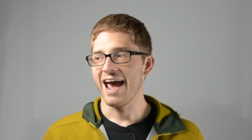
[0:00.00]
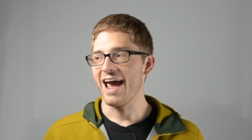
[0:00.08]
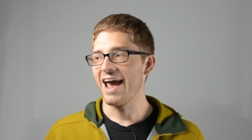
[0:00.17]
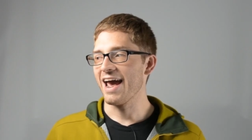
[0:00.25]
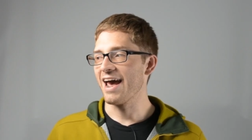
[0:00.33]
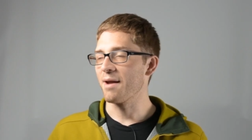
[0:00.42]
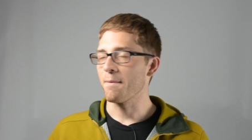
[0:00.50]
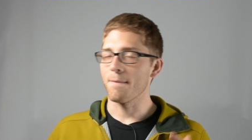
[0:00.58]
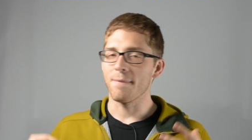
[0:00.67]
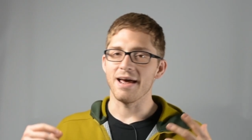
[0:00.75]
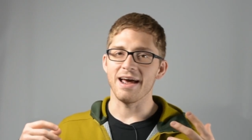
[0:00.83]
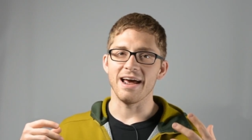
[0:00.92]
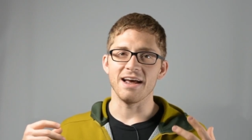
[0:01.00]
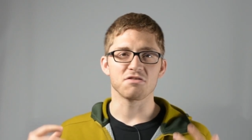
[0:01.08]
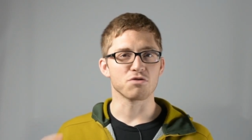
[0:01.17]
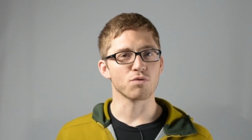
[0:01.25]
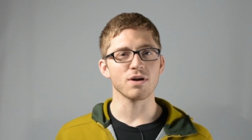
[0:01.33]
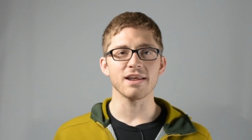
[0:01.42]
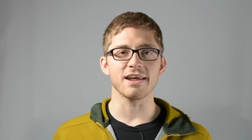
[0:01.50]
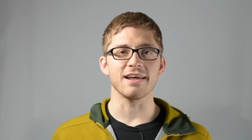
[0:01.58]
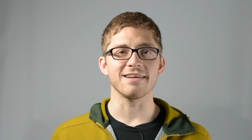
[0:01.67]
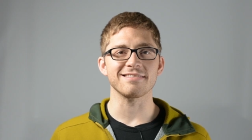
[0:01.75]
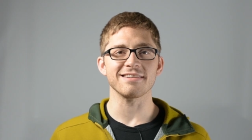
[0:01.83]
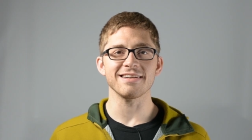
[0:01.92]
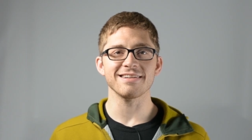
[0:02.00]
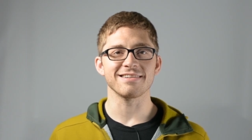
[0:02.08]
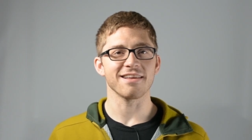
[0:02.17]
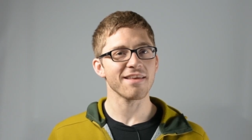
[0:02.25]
and it's really easy to